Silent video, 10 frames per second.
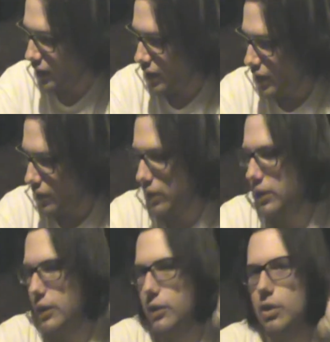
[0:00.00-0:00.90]
they're
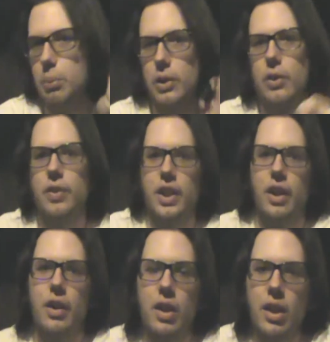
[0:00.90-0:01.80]
learning to use their maneuver
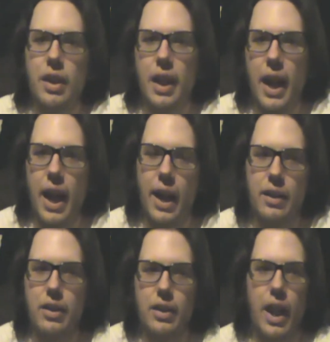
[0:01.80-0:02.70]
gear,
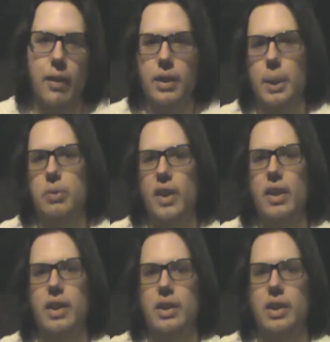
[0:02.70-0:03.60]
and Eren keeps
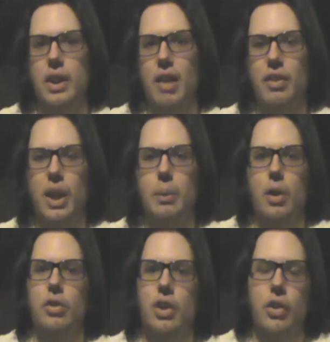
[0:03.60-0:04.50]
failing. Every time he
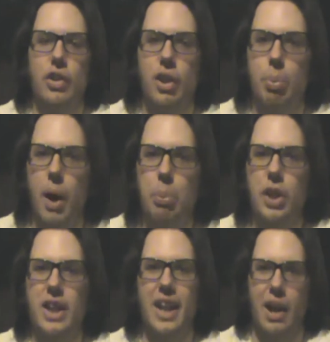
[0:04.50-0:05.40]
goes, he always ends up
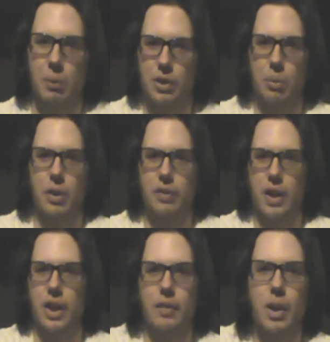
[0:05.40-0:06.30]
upside down, which is really
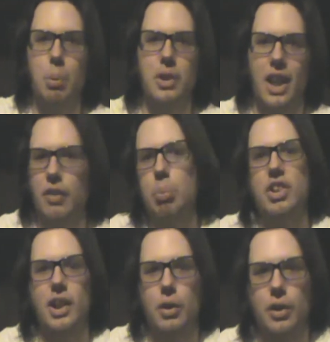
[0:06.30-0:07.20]
funny. Even
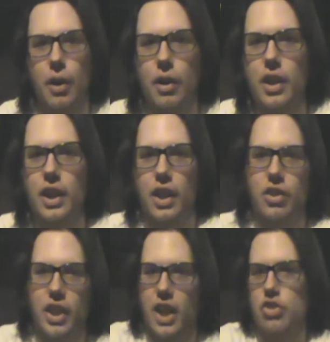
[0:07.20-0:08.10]
Potato Girl is
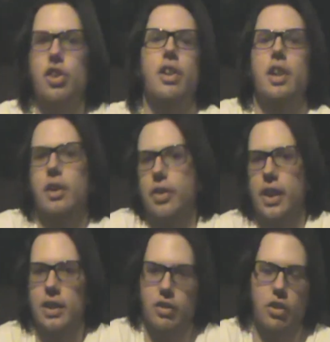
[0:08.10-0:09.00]
kind of chilling on her
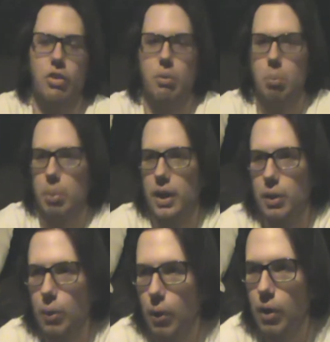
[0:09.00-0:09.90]
thing, just being
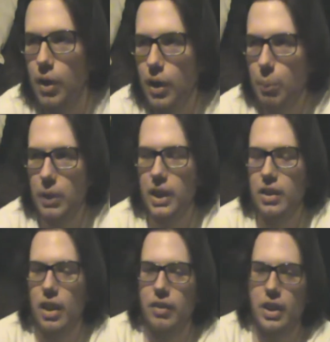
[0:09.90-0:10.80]
cool, but he
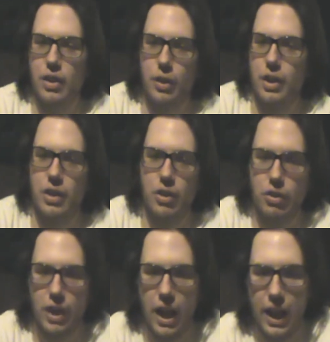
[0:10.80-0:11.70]
never can do it. He's
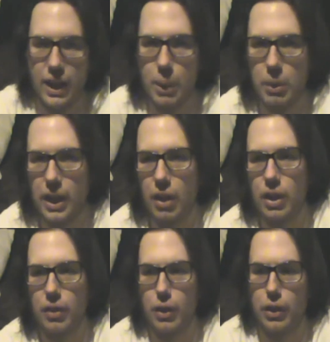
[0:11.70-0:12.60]
just kind of hanging upside down
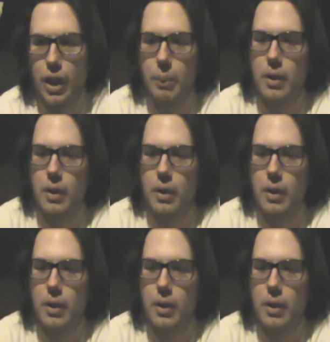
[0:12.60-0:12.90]
all the time,